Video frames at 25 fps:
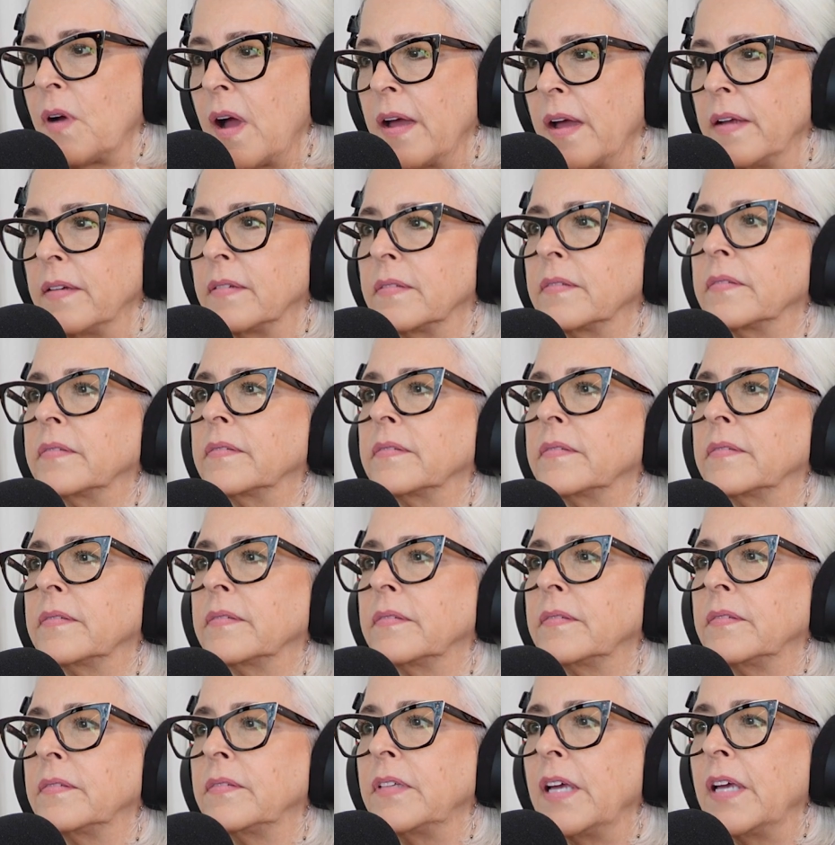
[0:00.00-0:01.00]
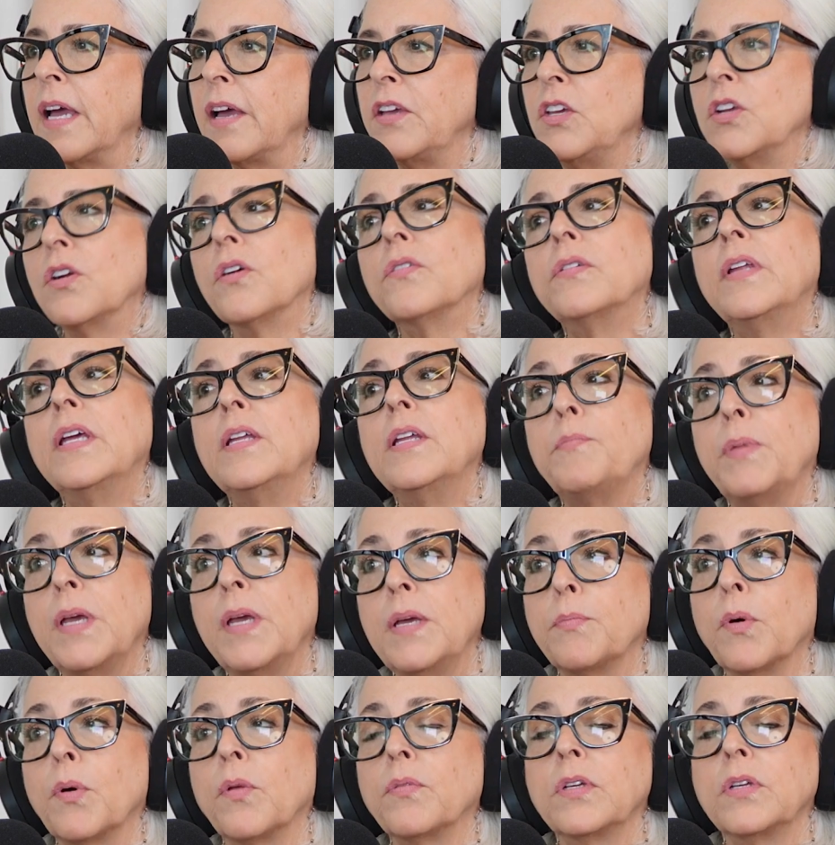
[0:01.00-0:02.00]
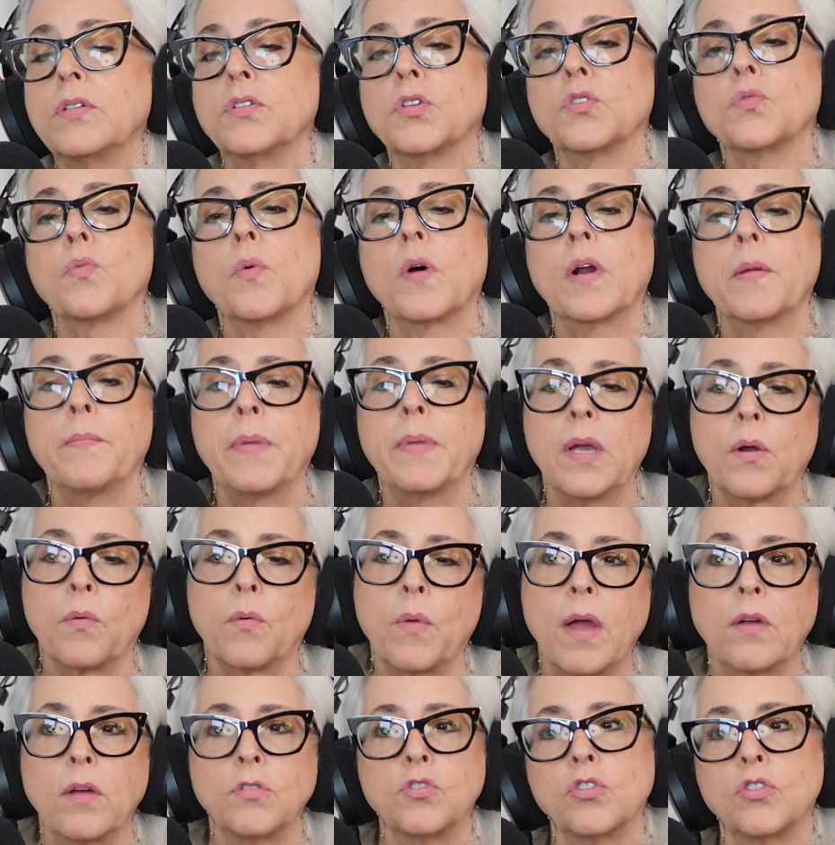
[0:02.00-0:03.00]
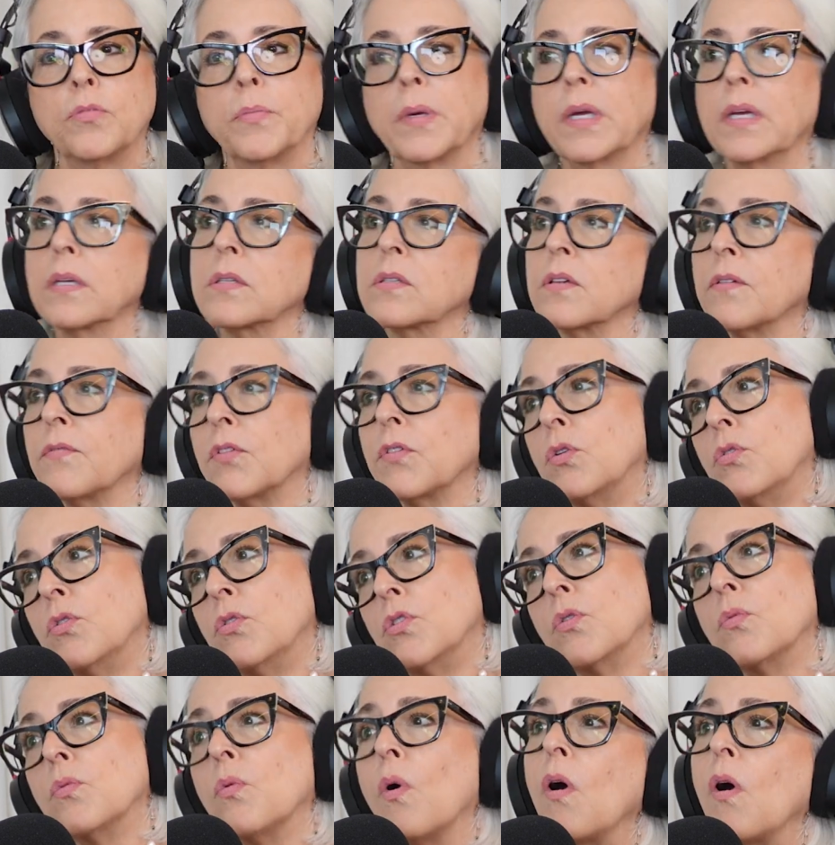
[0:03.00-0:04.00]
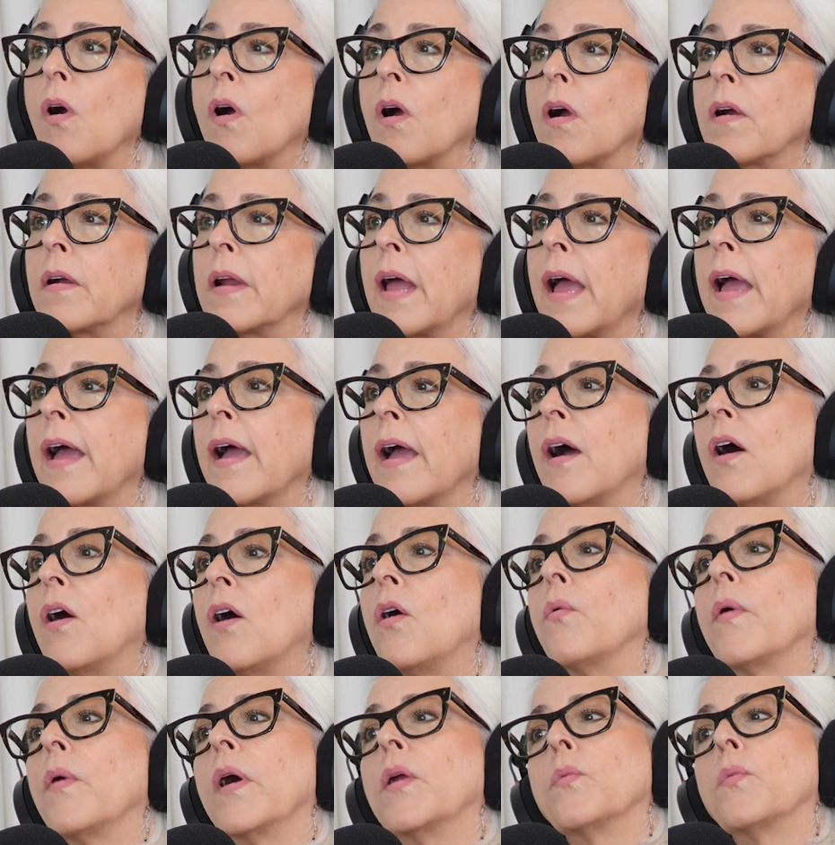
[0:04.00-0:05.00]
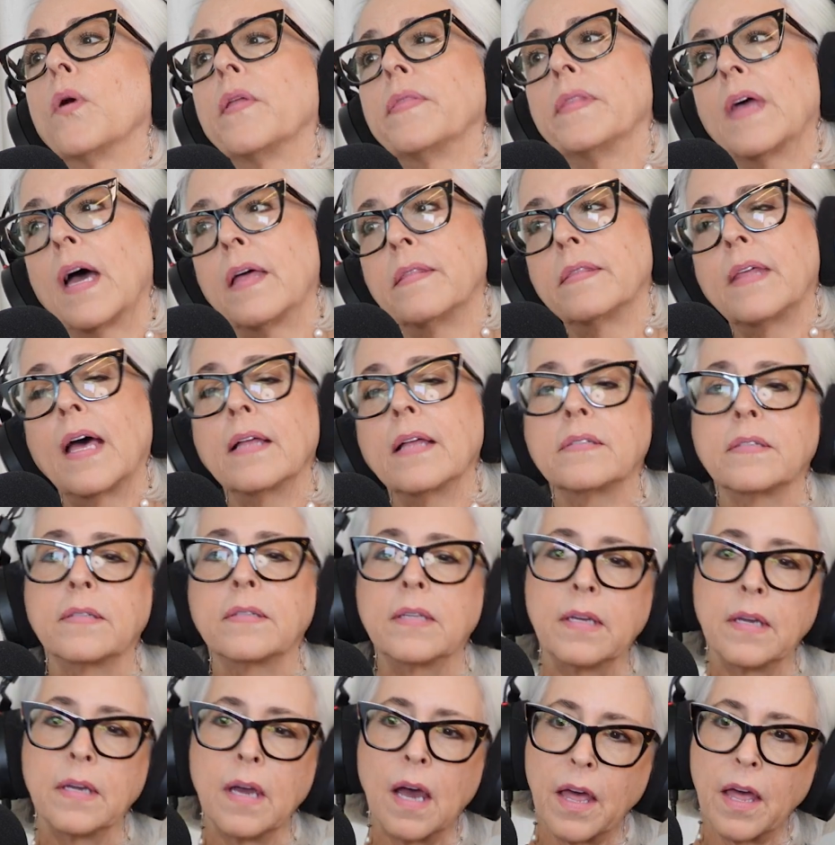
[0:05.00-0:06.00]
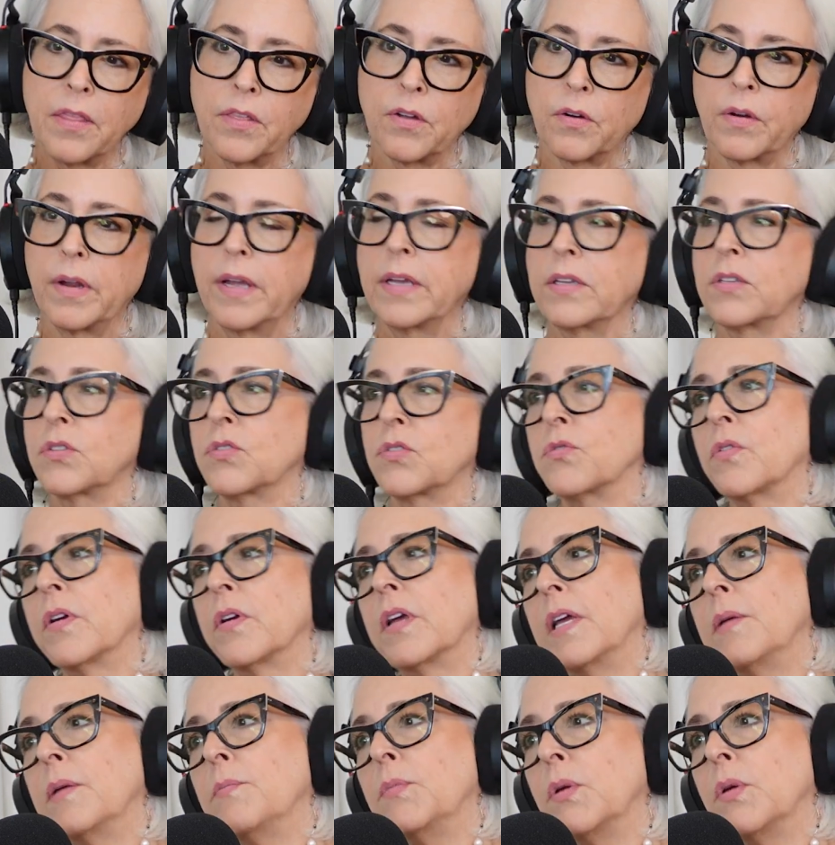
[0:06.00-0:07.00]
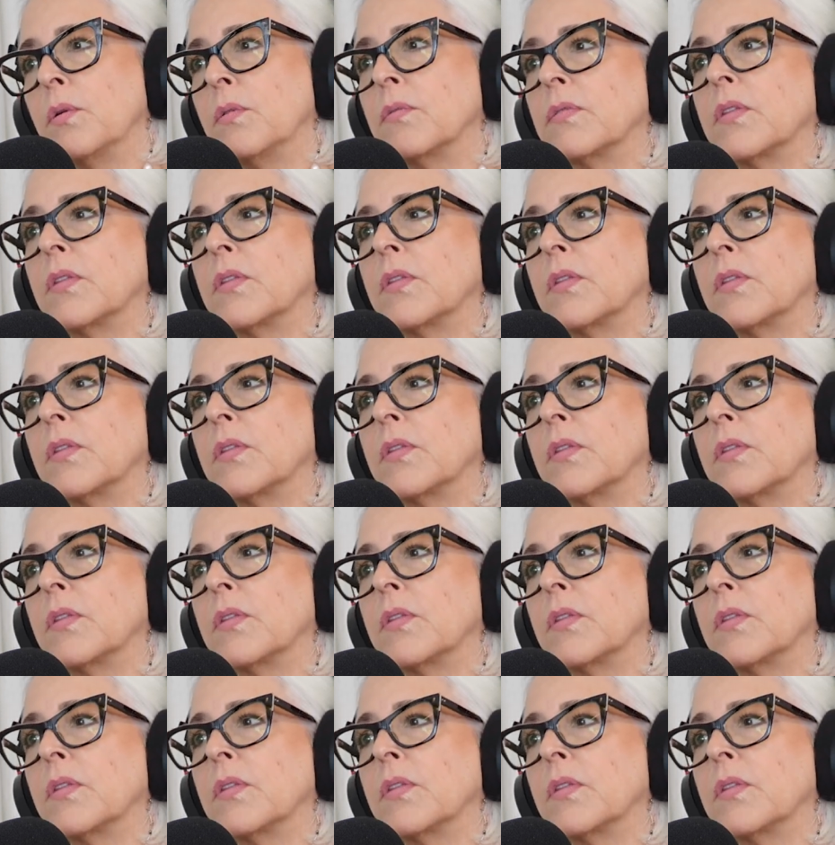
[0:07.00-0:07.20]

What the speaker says: Right. Yeah, you don't need people that just want to be around you because of who you are now and what that's the other extreme.